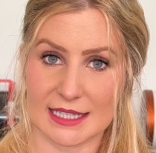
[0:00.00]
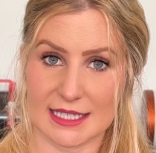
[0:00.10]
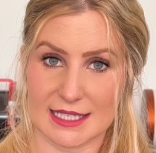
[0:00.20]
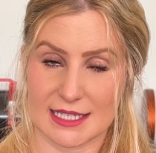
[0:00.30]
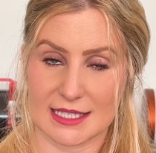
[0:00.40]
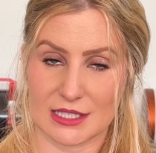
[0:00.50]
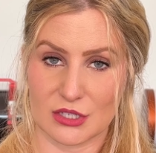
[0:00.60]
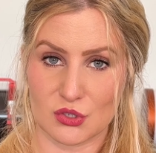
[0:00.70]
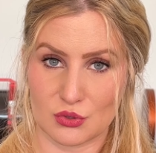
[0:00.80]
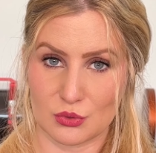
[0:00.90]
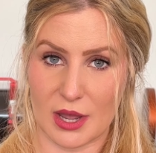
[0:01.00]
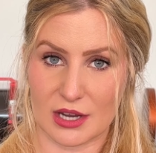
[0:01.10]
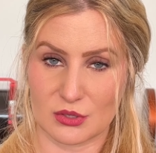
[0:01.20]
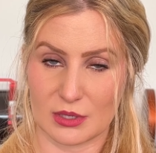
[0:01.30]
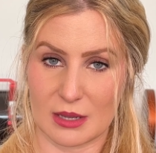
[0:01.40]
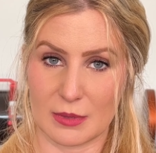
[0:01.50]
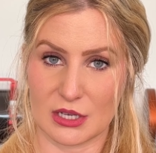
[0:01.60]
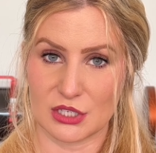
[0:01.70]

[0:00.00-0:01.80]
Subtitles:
This is the true actual image